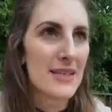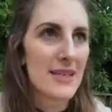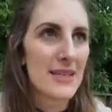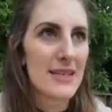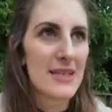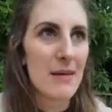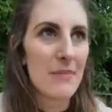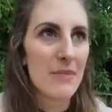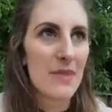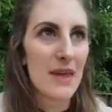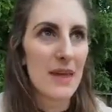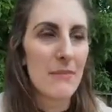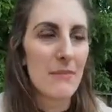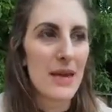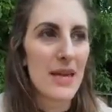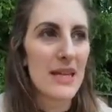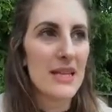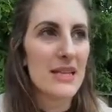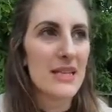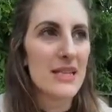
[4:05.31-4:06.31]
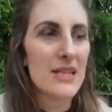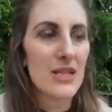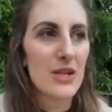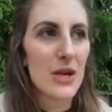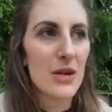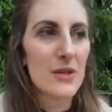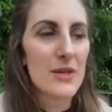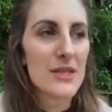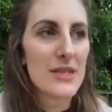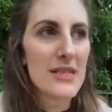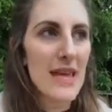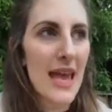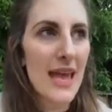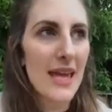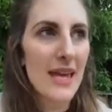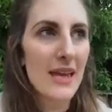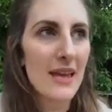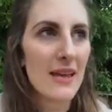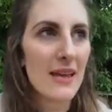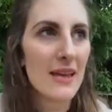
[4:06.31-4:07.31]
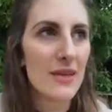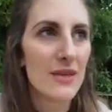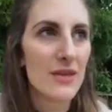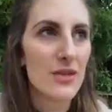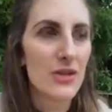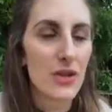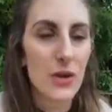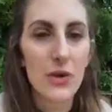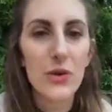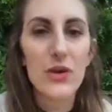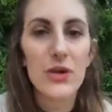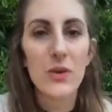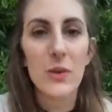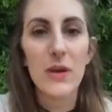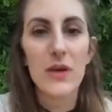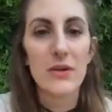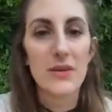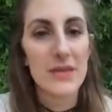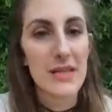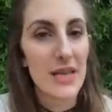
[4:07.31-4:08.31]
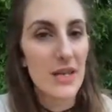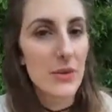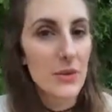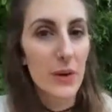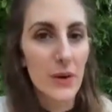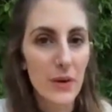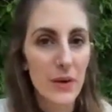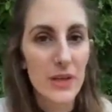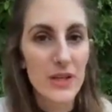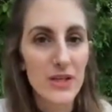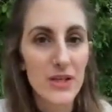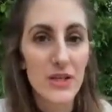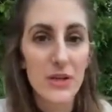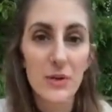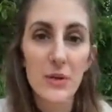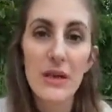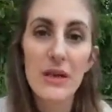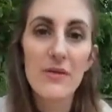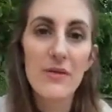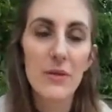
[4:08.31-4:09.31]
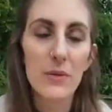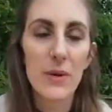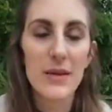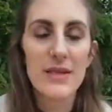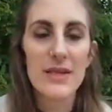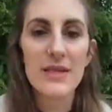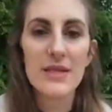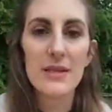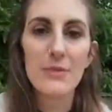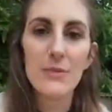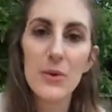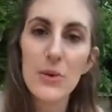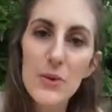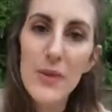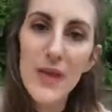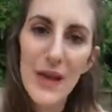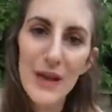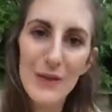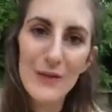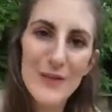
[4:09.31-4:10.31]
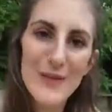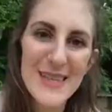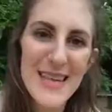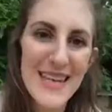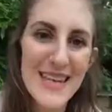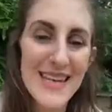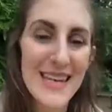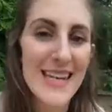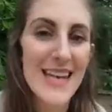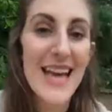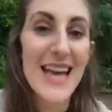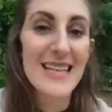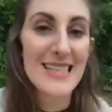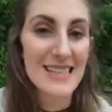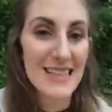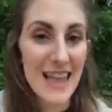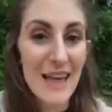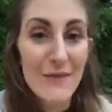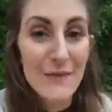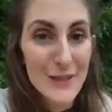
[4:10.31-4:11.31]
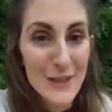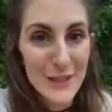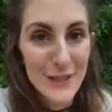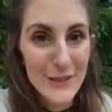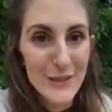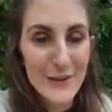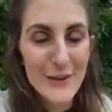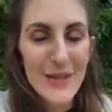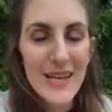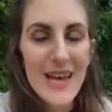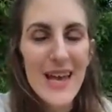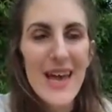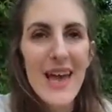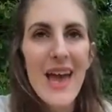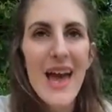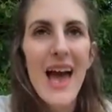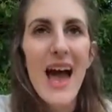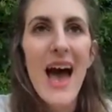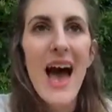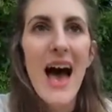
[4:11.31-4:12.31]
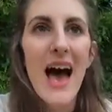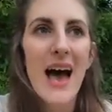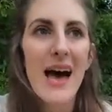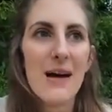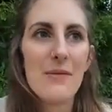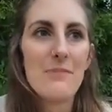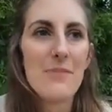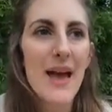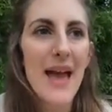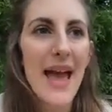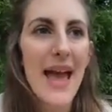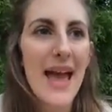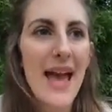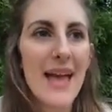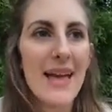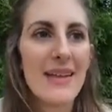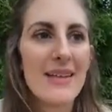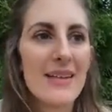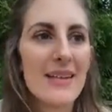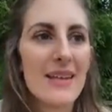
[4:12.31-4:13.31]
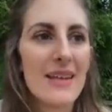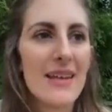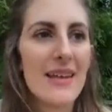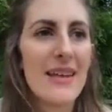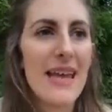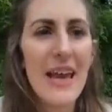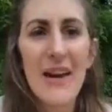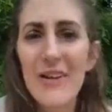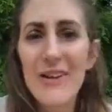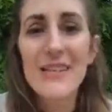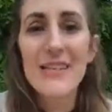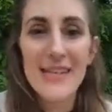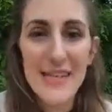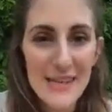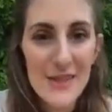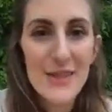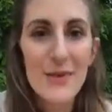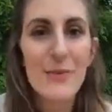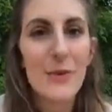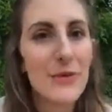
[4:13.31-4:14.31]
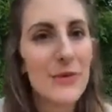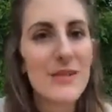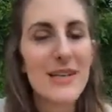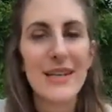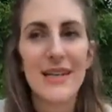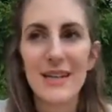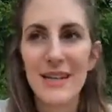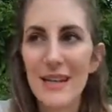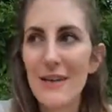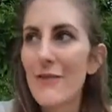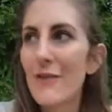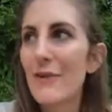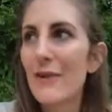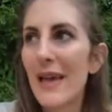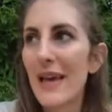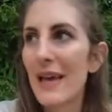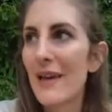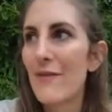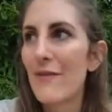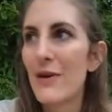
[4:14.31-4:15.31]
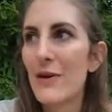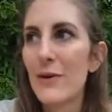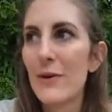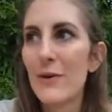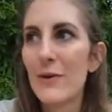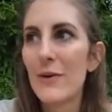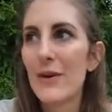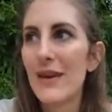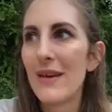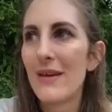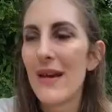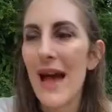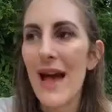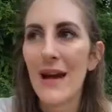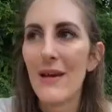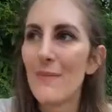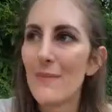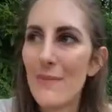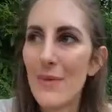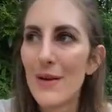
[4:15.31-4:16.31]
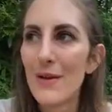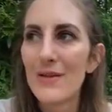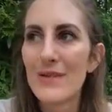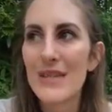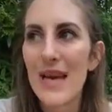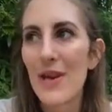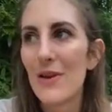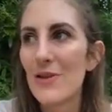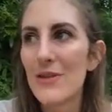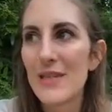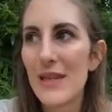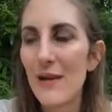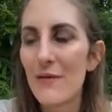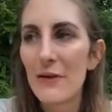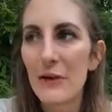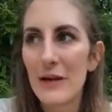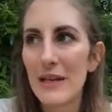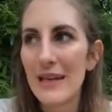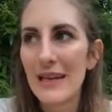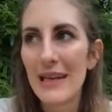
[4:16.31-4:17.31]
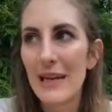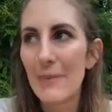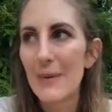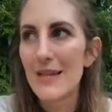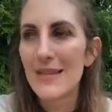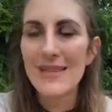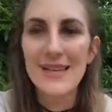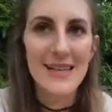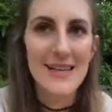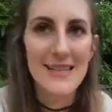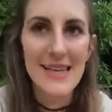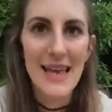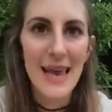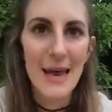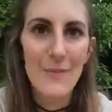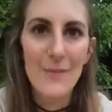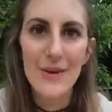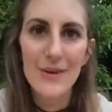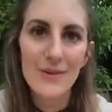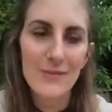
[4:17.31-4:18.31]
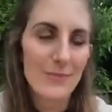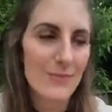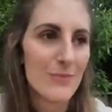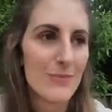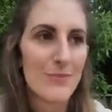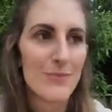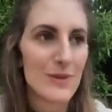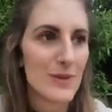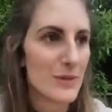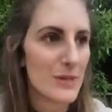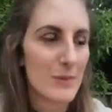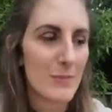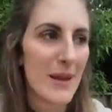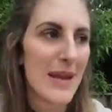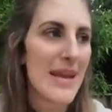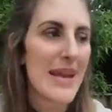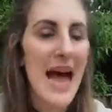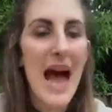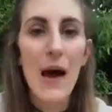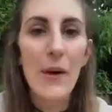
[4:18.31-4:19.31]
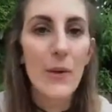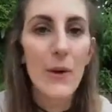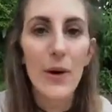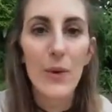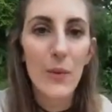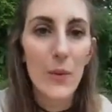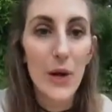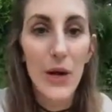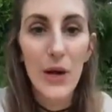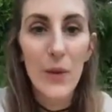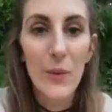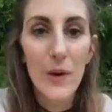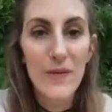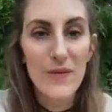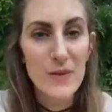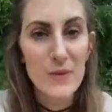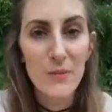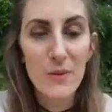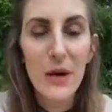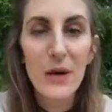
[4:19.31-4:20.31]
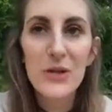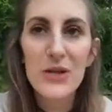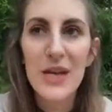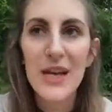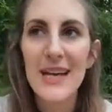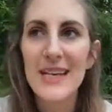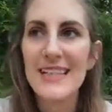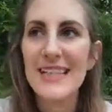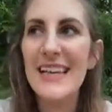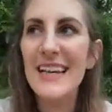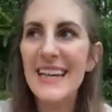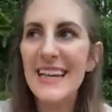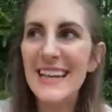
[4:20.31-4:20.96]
to something means, staying true to what you said you were going to do, even once the mood that you've set it in has left you. And guaranteed the mood's going to leave you. Like if you tell yourself you're going to get up at 6 a.m. and spend an hour on working on one of your projects,